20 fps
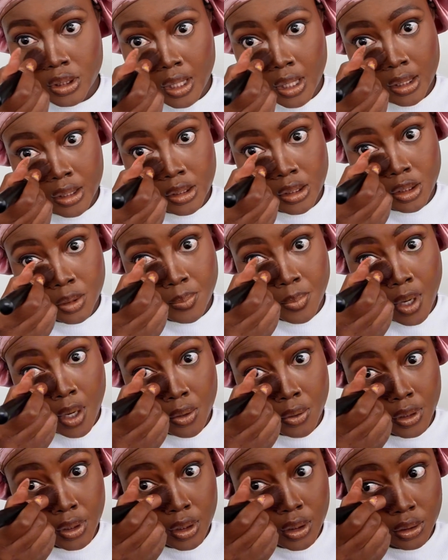excess
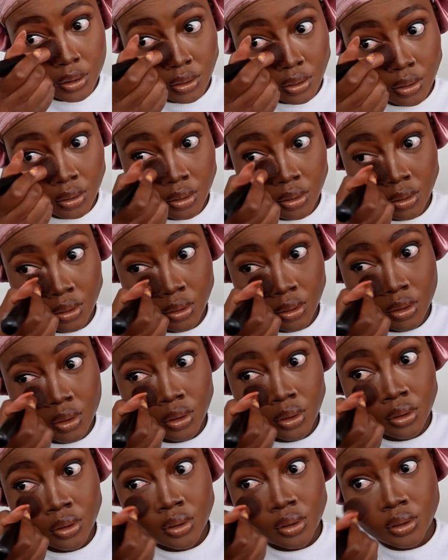powder.
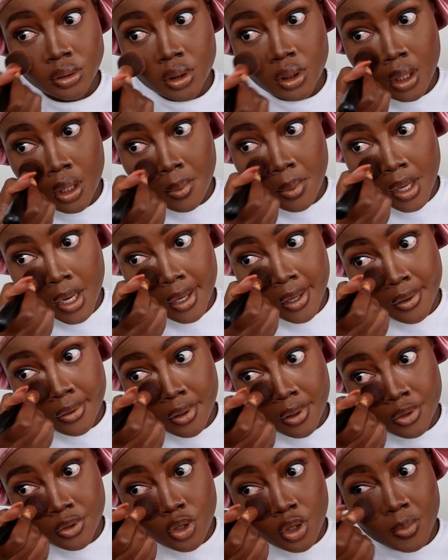I
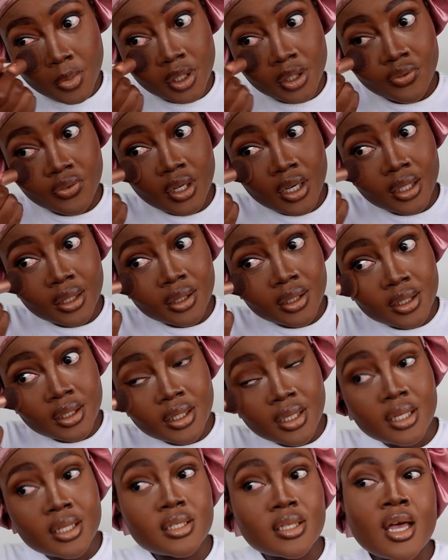normally feel like the
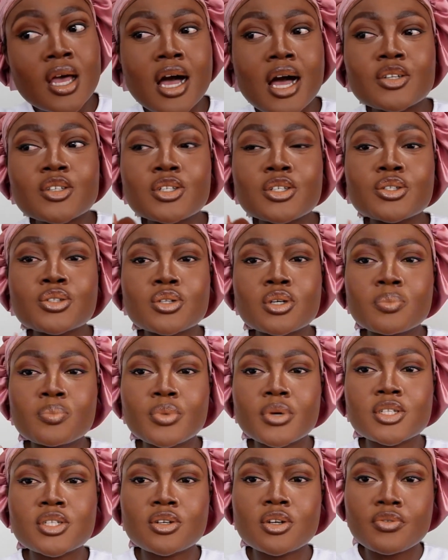dense, actually don't
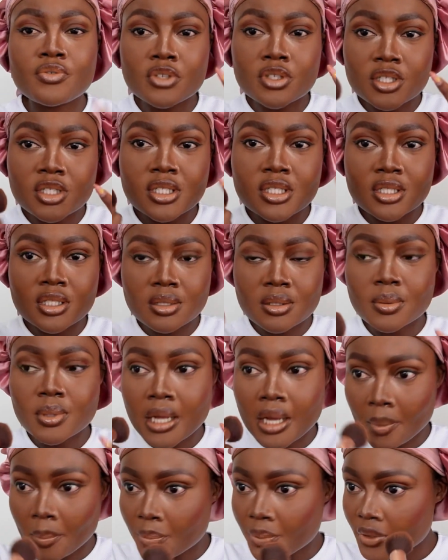brush it off, you just
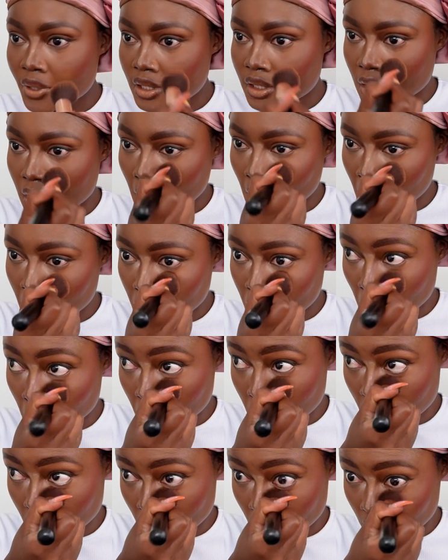like press it into your
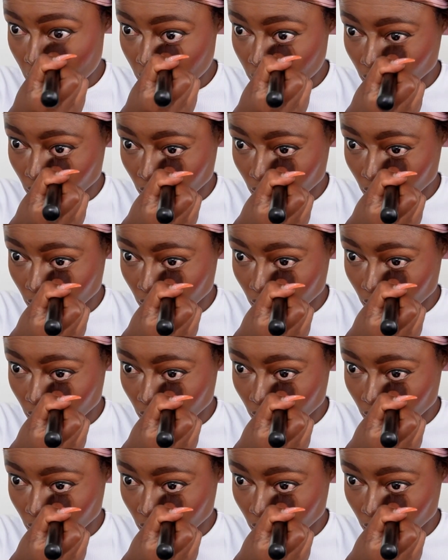skin.